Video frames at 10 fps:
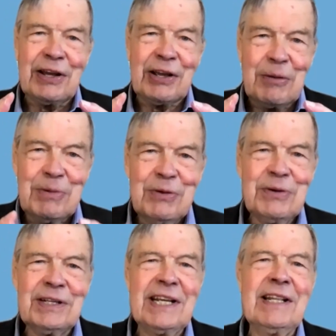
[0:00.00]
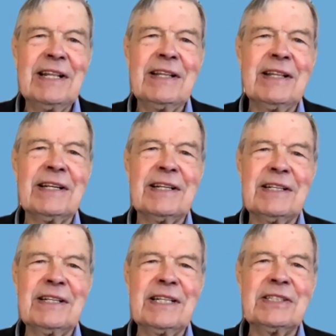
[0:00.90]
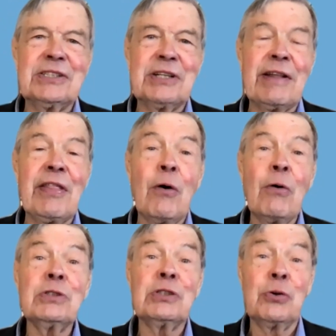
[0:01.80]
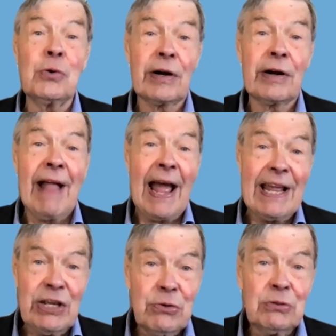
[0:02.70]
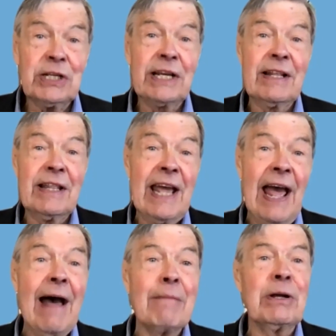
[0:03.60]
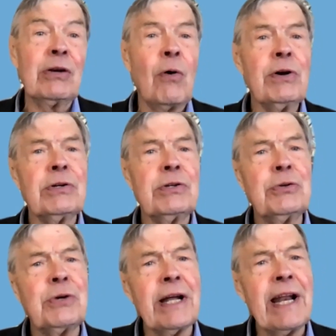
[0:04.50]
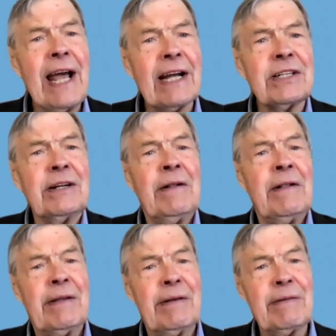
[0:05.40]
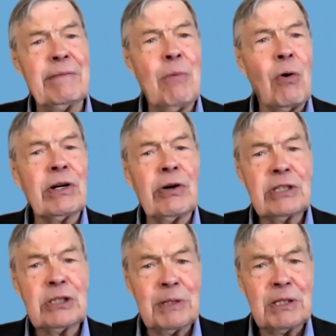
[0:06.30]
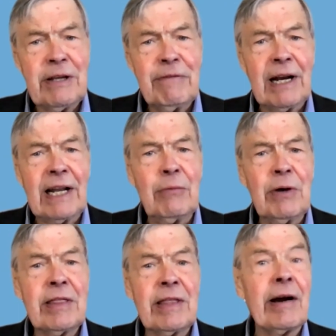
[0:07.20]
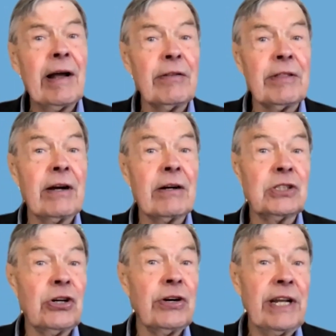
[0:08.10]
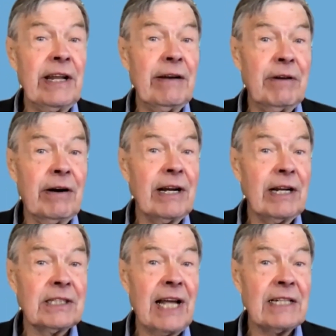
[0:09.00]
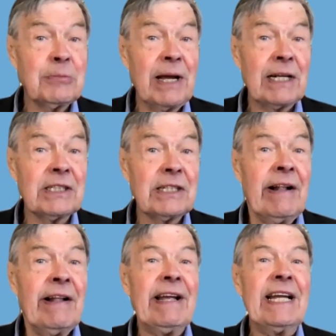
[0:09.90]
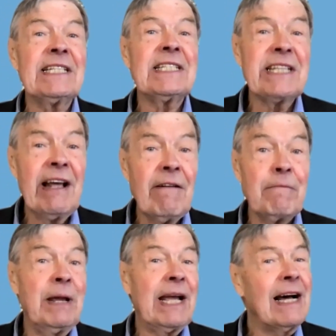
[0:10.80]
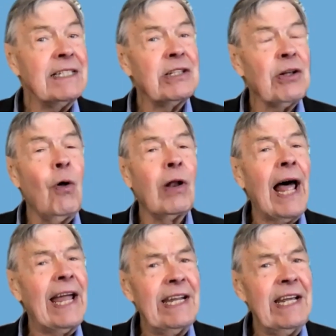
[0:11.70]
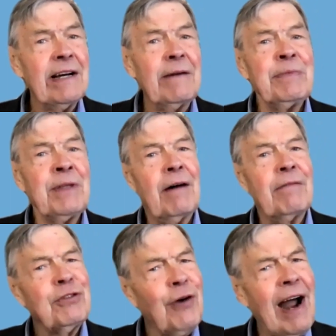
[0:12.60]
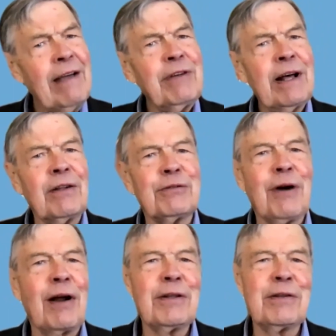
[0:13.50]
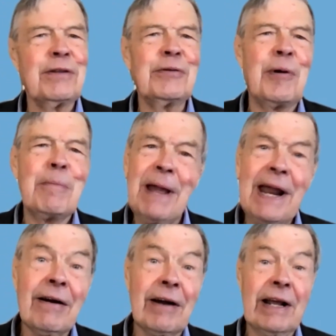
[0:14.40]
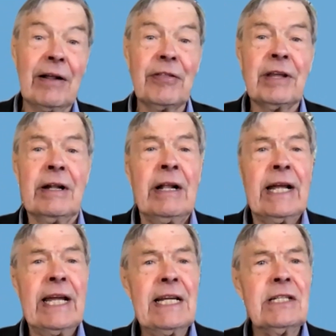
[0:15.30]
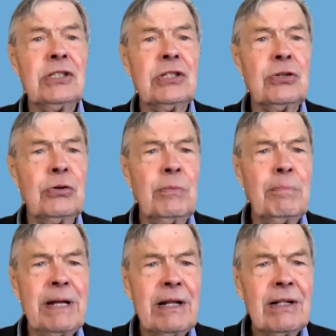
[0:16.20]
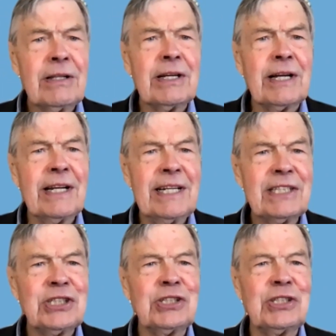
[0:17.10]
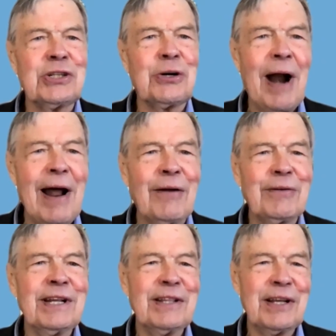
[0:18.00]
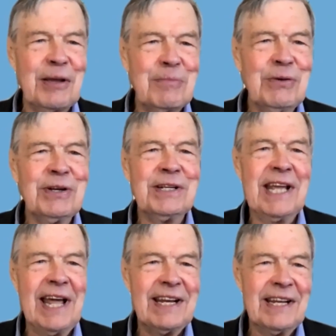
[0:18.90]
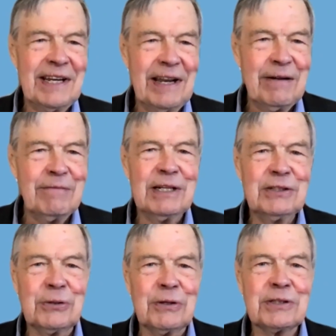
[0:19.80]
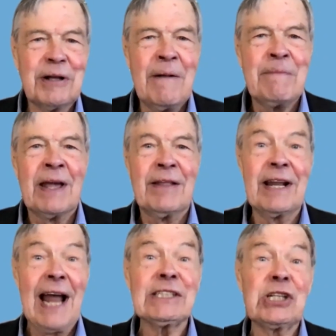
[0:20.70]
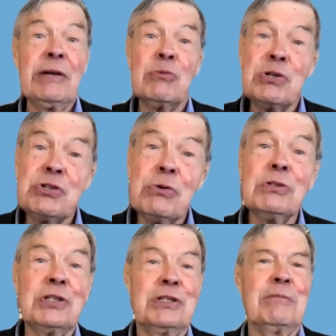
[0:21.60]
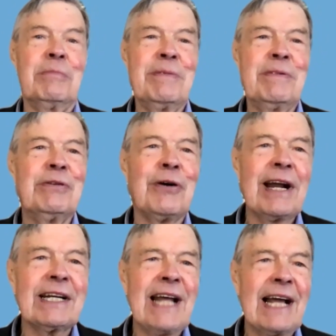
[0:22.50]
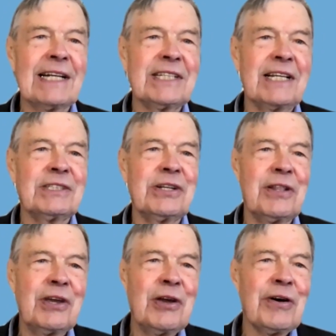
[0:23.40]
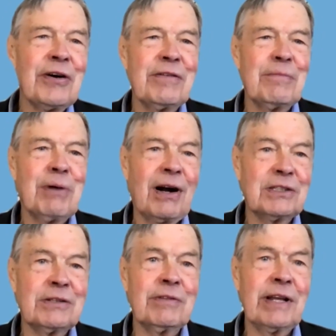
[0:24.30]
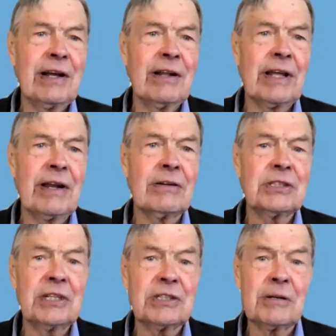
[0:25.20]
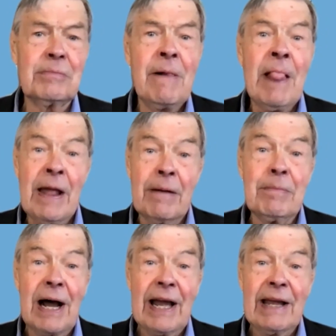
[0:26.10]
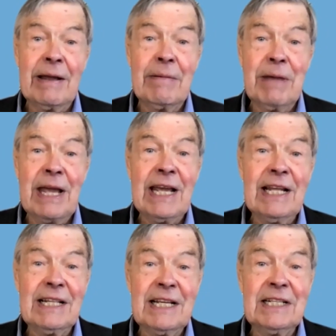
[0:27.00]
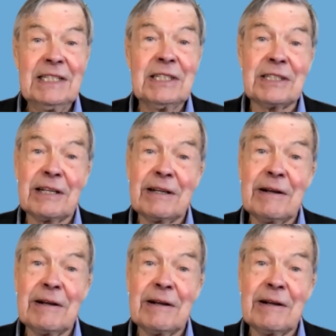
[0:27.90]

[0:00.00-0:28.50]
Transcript: community that is those who are using the app in order to connect more specifically with their healthcare journey in various aspects itself, because the whole idea of Thrive Health rather than Repair Health is to build the conditions around in the community and in individuals that actually reduce the direct access to the curative parts of the healthcare system by making these